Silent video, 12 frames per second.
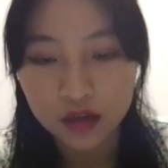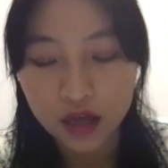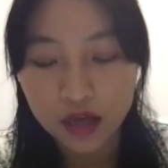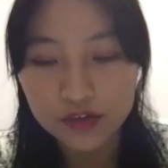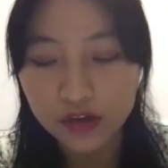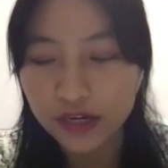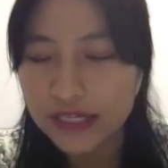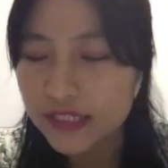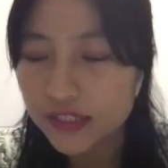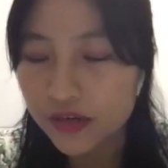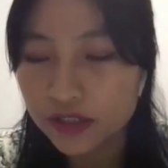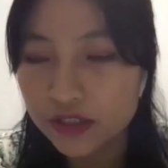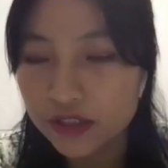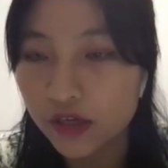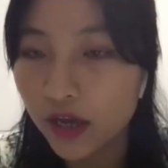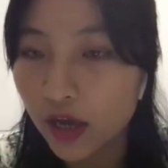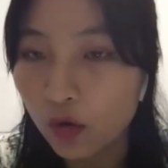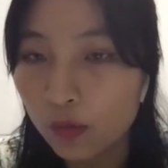and not necessarily to
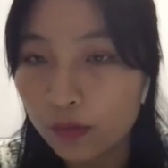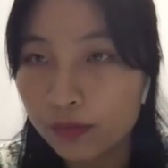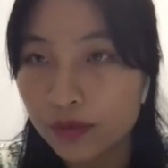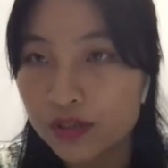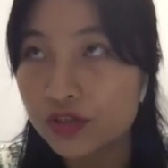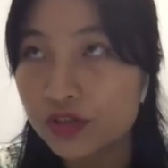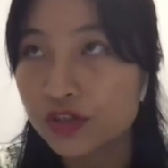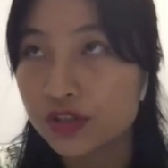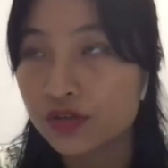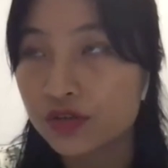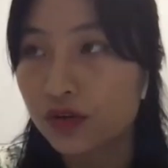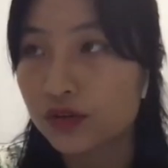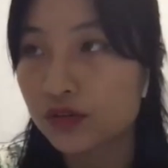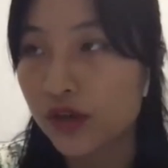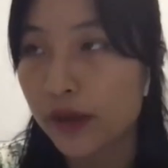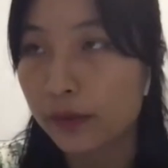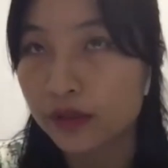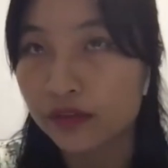help, but to just also
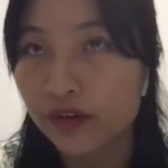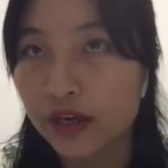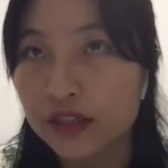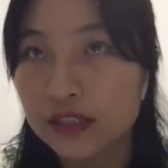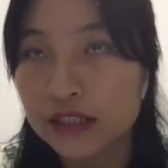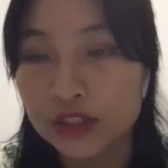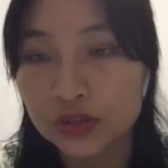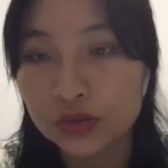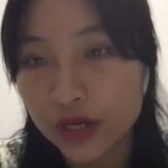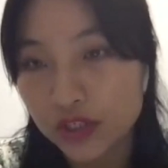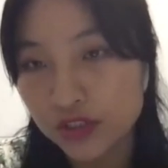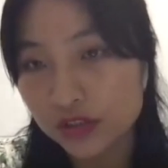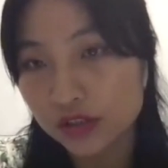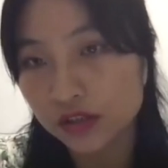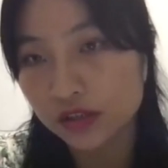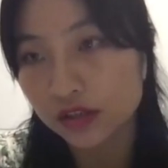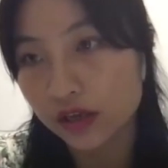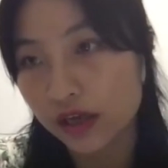amplify the situation.